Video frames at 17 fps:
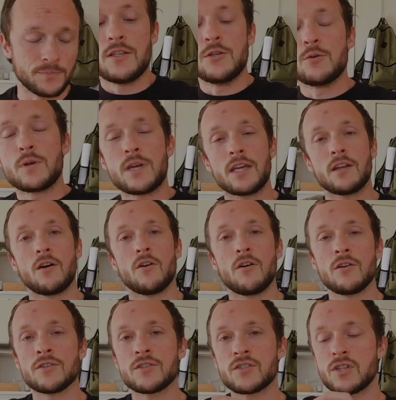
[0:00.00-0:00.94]
You can
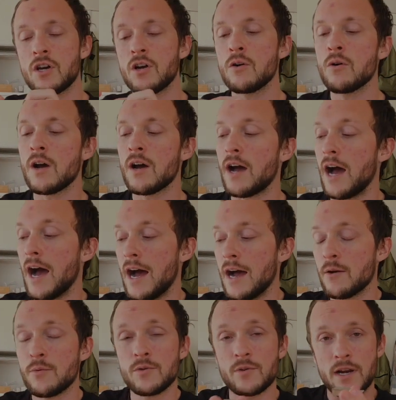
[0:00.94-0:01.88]
also,
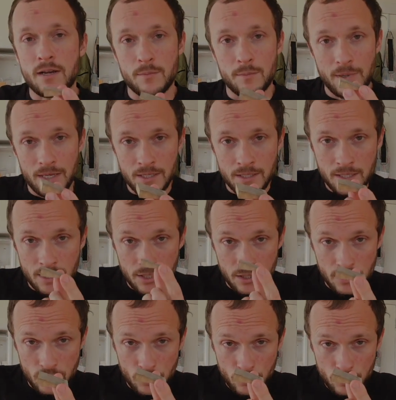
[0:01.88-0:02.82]
I would recommend,
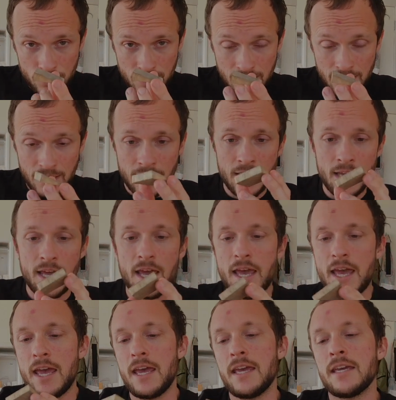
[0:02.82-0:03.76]
using
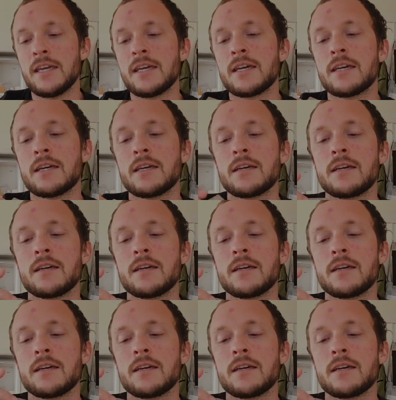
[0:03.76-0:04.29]
a